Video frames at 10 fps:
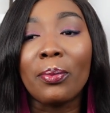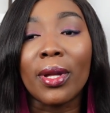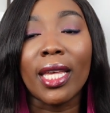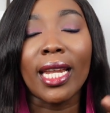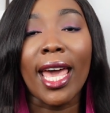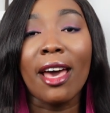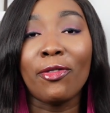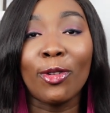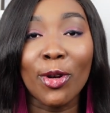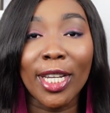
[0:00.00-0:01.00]
but then I
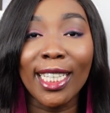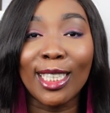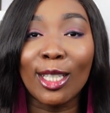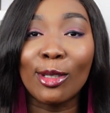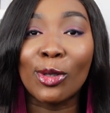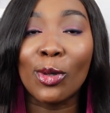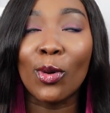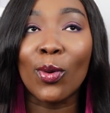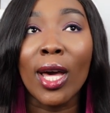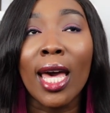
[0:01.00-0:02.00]
have floor heating,
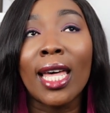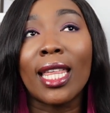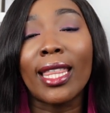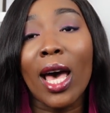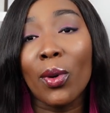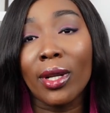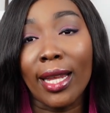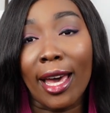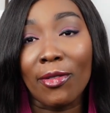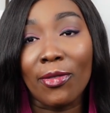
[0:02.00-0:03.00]
so that
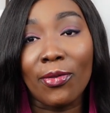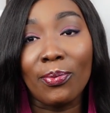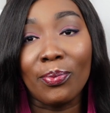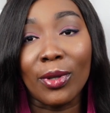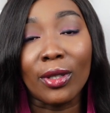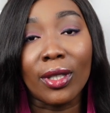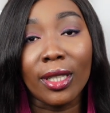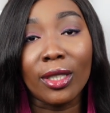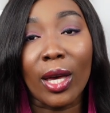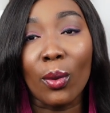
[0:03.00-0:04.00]
wouldn't have been
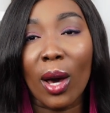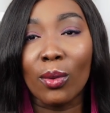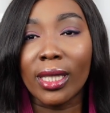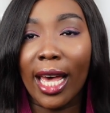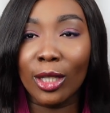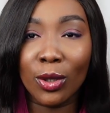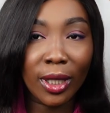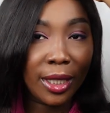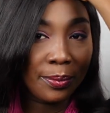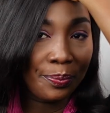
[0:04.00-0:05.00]
good. So I, I was
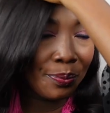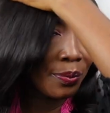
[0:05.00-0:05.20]
actually